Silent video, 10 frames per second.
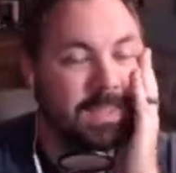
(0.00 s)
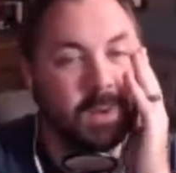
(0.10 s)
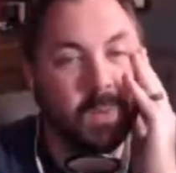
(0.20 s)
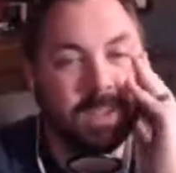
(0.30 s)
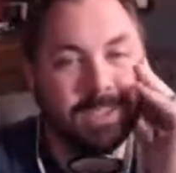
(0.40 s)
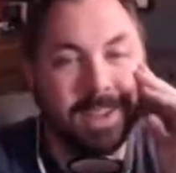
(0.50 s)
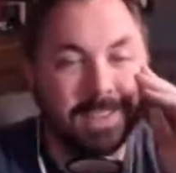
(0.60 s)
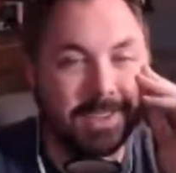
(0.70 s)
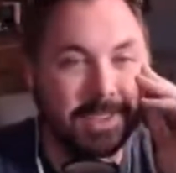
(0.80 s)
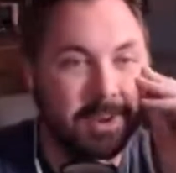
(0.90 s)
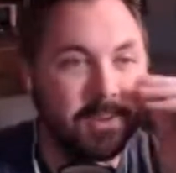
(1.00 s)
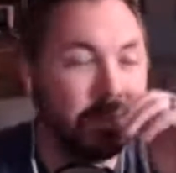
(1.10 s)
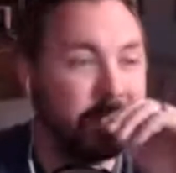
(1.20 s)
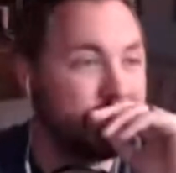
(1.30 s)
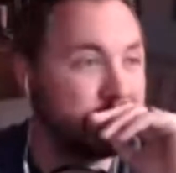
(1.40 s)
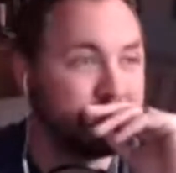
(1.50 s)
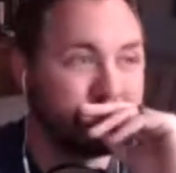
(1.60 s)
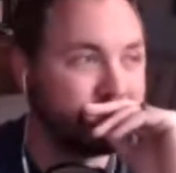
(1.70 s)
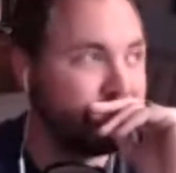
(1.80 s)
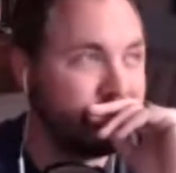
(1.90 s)
So we shot the show for,
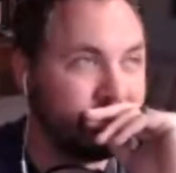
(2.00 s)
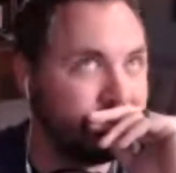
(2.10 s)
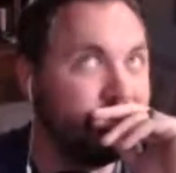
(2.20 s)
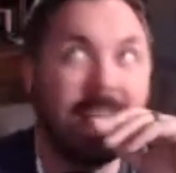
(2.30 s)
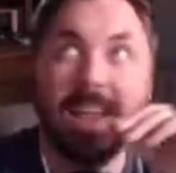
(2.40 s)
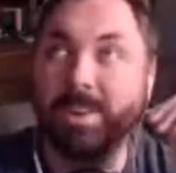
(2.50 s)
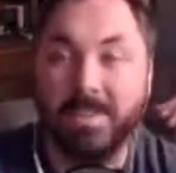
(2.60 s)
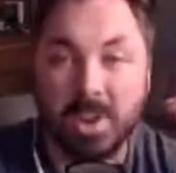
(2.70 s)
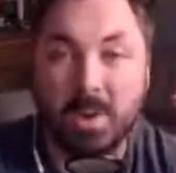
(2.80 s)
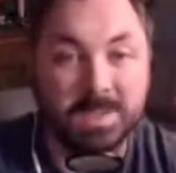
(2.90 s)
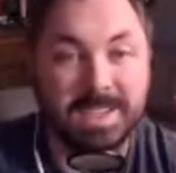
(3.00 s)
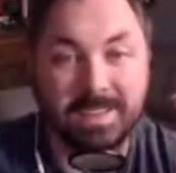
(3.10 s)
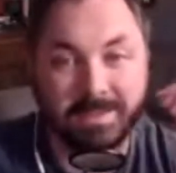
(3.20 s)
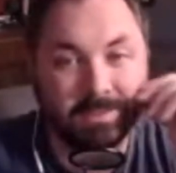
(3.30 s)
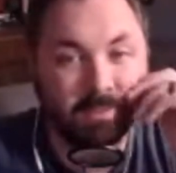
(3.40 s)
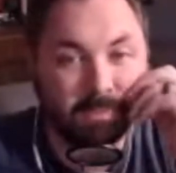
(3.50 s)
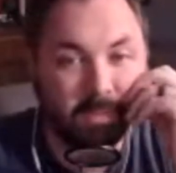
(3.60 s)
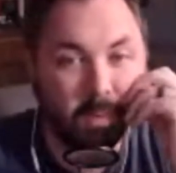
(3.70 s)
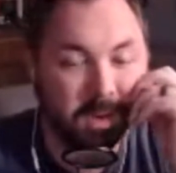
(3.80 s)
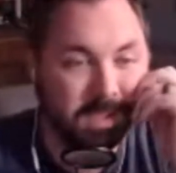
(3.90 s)
I don't even know, it was like
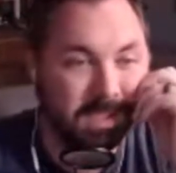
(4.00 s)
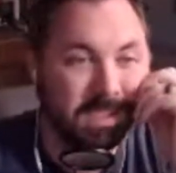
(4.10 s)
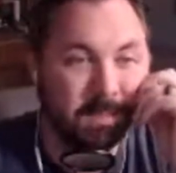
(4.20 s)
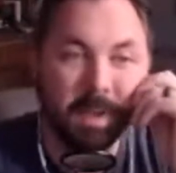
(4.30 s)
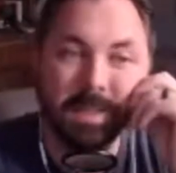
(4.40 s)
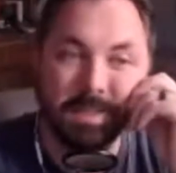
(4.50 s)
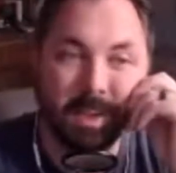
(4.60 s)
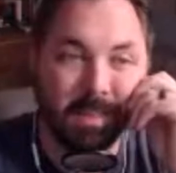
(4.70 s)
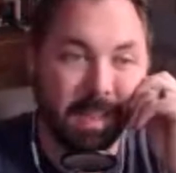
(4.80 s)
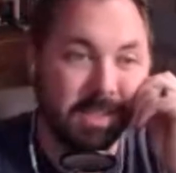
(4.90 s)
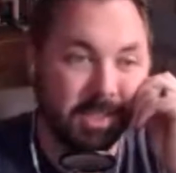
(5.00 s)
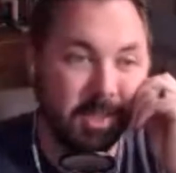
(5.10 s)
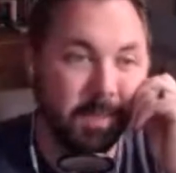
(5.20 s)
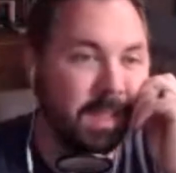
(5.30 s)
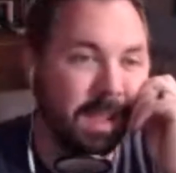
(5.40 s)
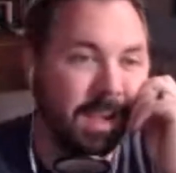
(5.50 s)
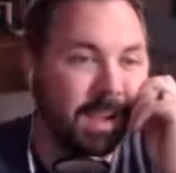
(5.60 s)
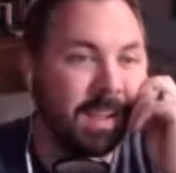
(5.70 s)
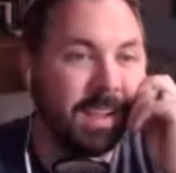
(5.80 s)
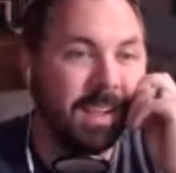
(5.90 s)
4 to 6 months on that stupid thing.
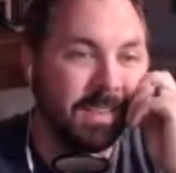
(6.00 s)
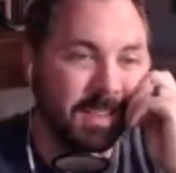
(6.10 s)
Oh.